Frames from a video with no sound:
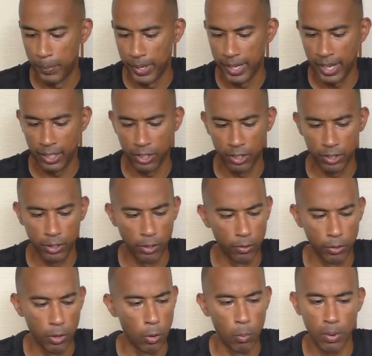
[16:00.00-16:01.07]
But yeah, just
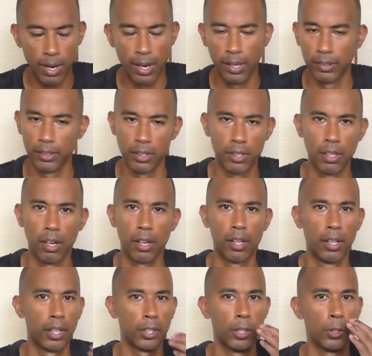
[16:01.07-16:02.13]
don't go wild and start
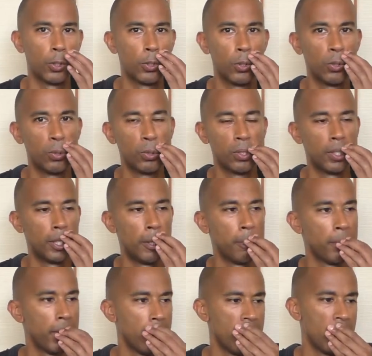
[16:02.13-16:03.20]
collecting shoes.
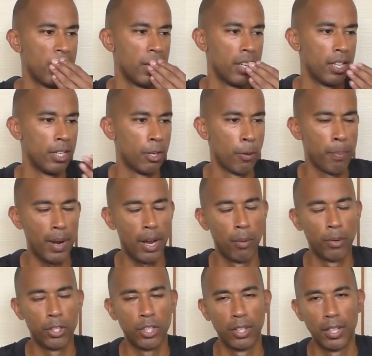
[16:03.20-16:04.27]
Buy
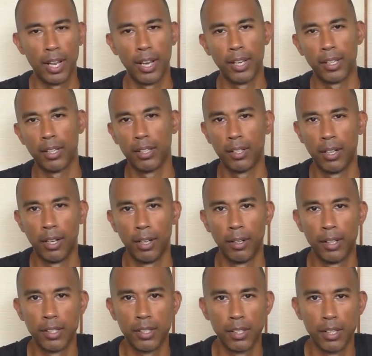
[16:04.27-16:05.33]
what you like.
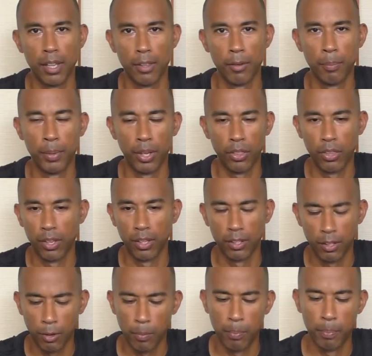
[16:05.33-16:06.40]
That's another big
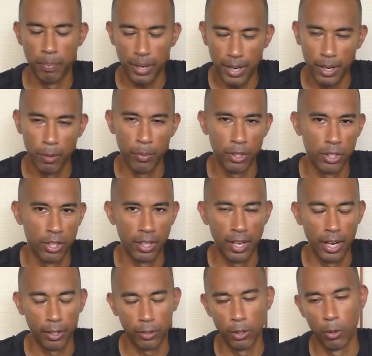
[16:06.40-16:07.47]
thing, buy what you
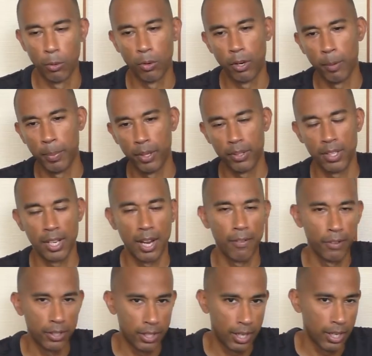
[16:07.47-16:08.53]
like. Don't worry about the
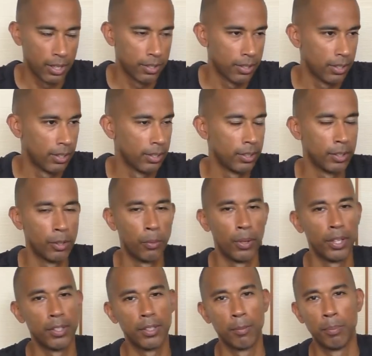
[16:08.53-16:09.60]
advertising,
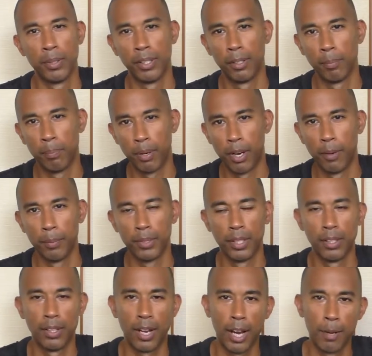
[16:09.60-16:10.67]
what's being pumped
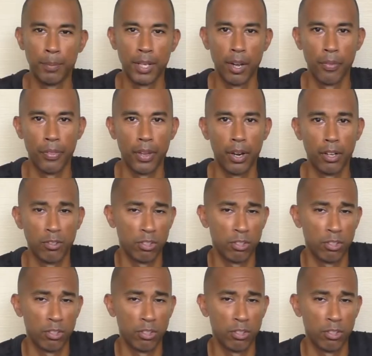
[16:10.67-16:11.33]
and hyped out there.